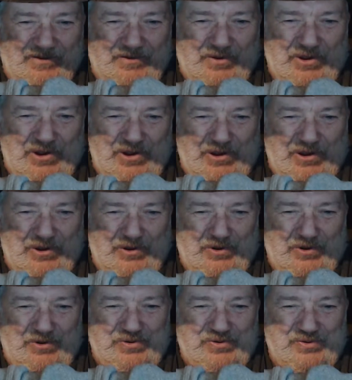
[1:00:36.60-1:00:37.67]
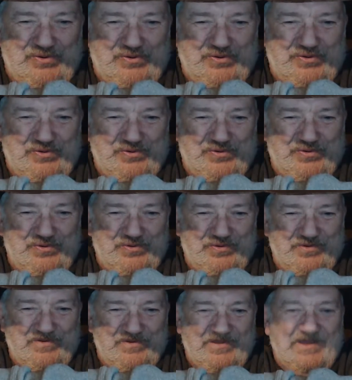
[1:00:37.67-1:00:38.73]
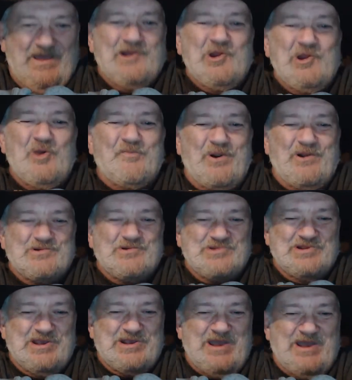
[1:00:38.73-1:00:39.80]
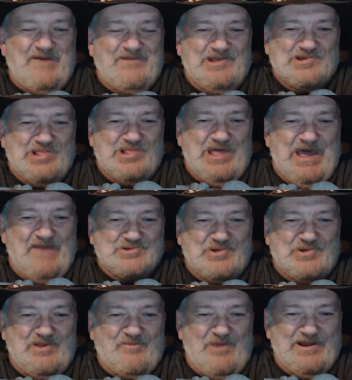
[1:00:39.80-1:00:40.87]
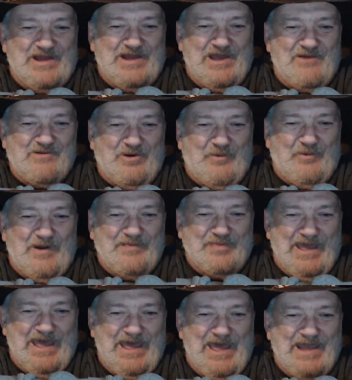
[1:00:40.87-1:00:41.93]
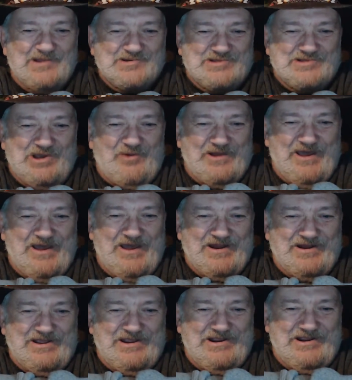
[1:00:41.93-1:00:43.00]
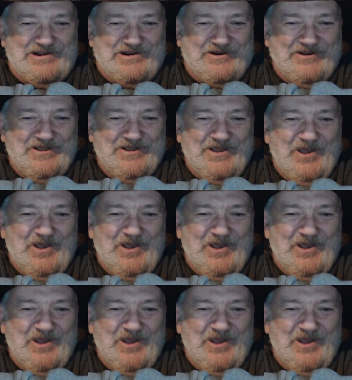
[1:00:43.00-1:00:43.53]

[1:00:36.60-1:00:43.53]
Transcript: Whoo! A new person could come in this live stream right now and go, what the heck is going on in here?